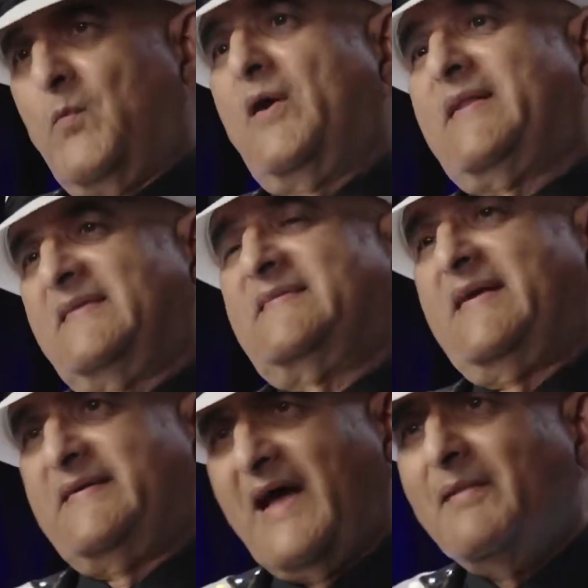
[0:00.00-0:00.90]
what has
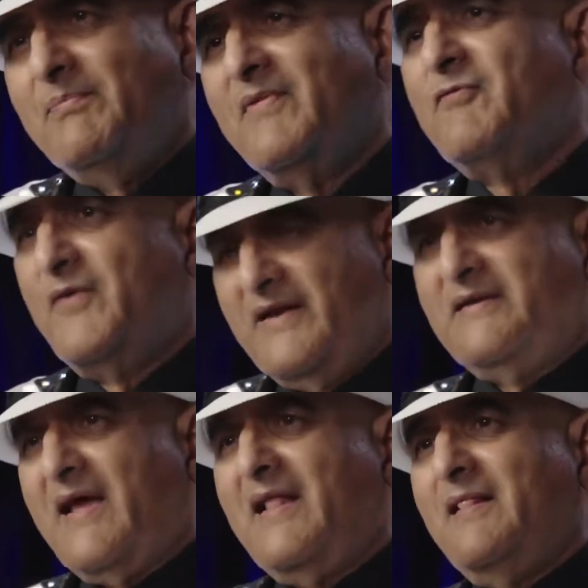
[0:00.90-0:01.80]
that done for
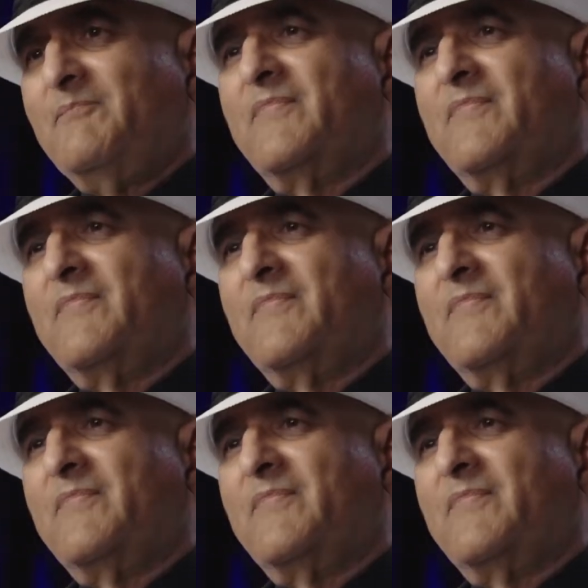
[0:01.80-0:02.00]
Intel?